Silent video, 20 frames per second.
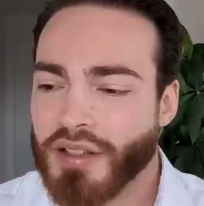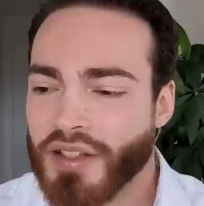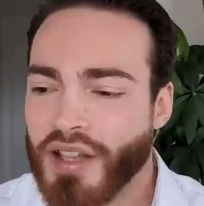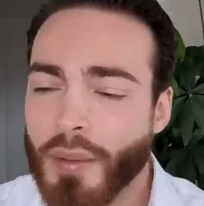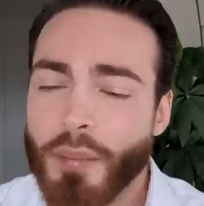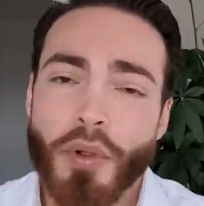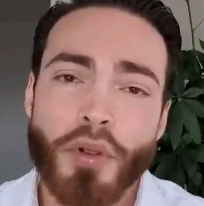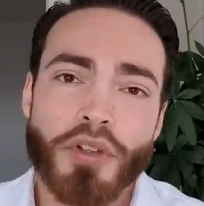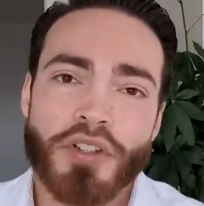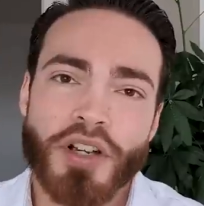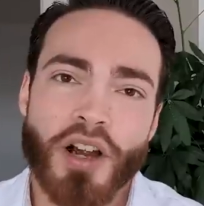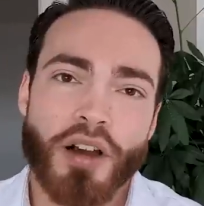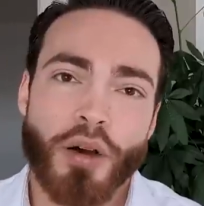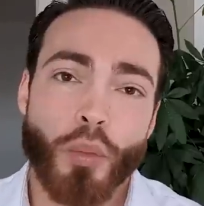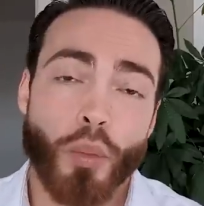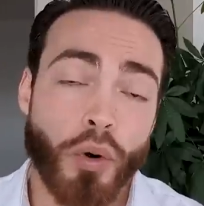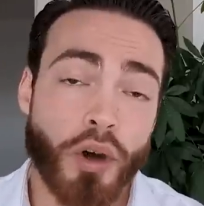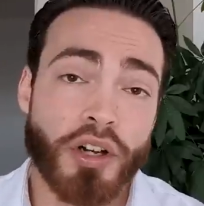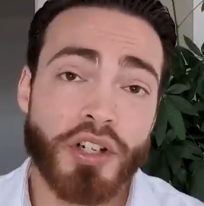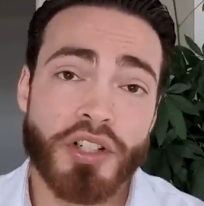Dumbbells
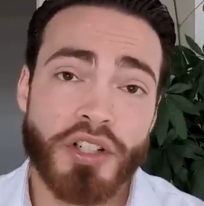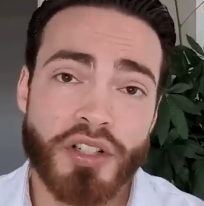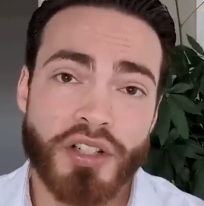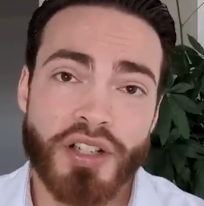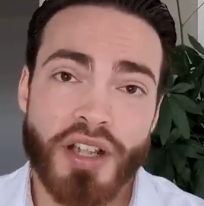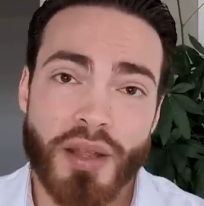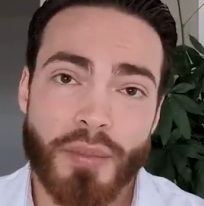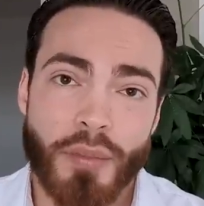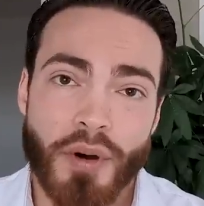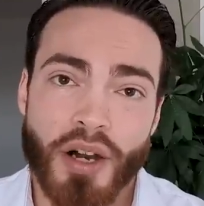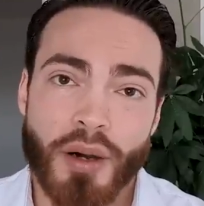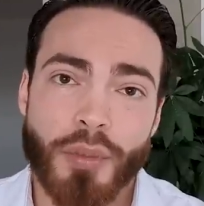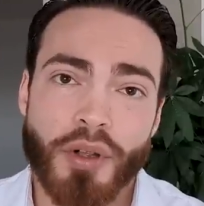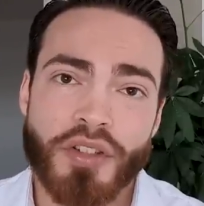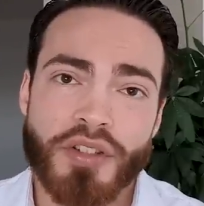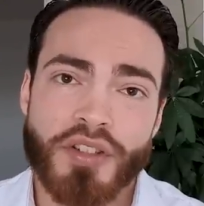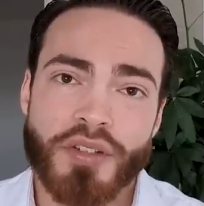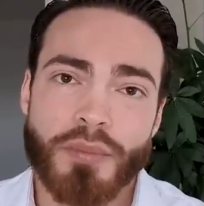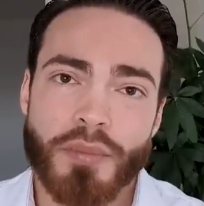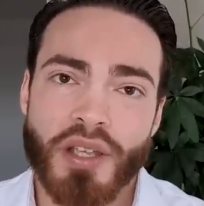are worse than
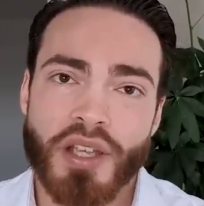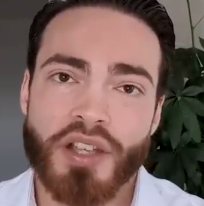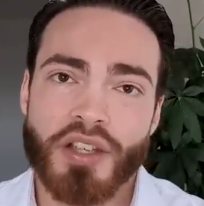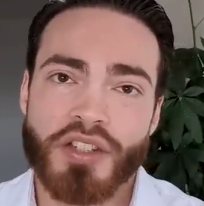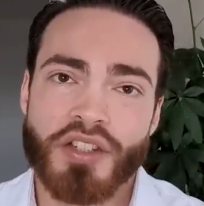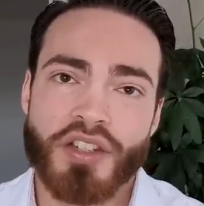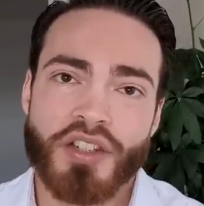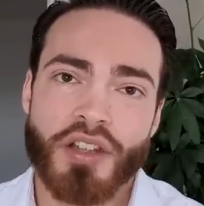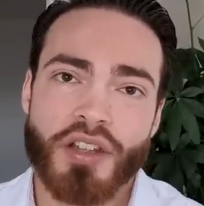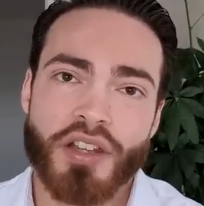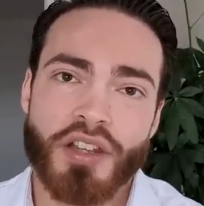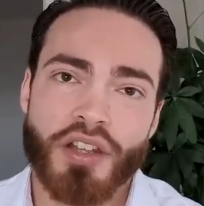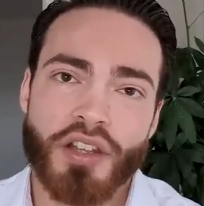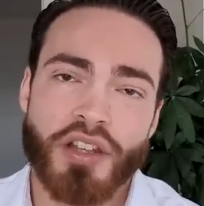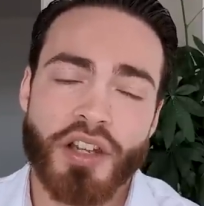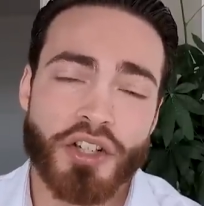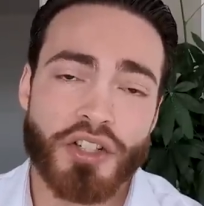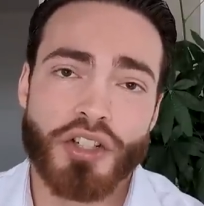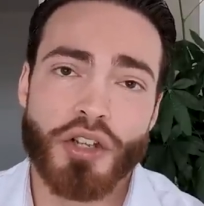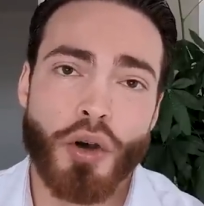barbells because
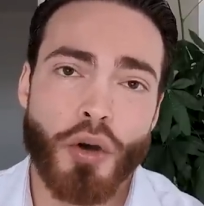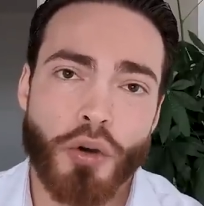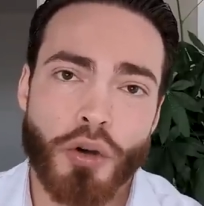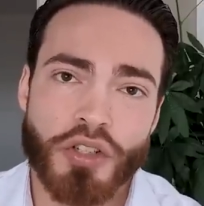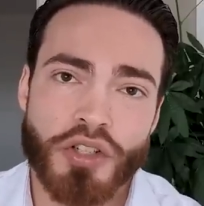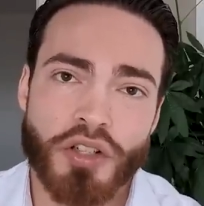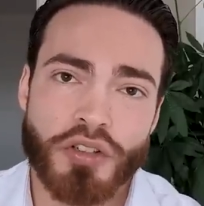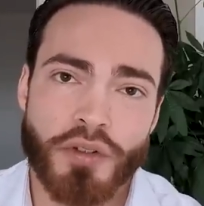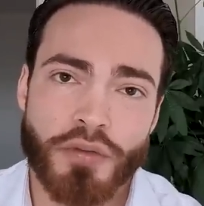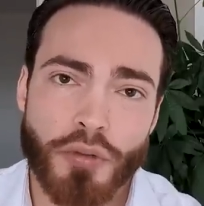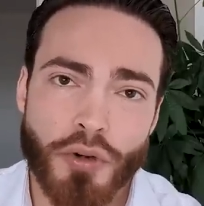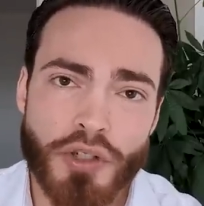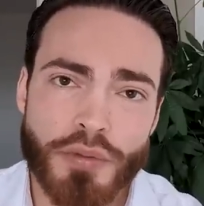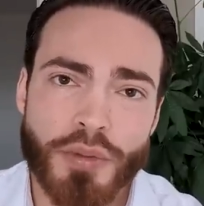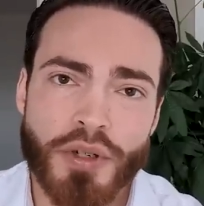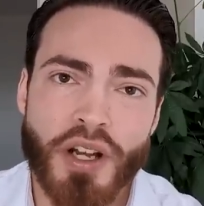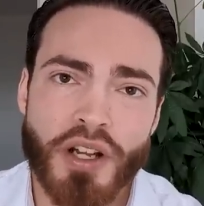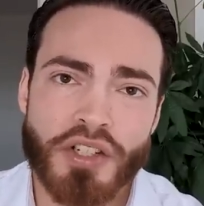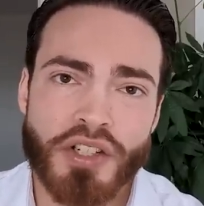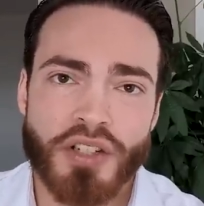there's no horizontal force
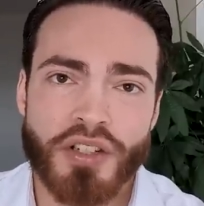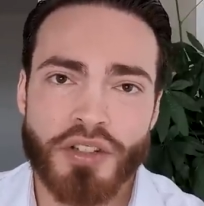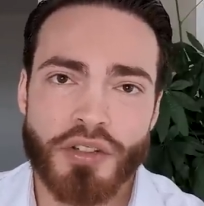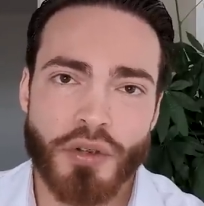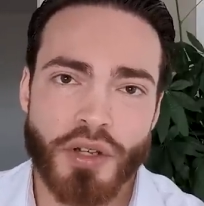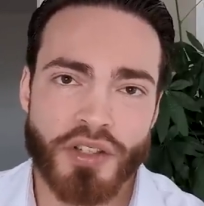production.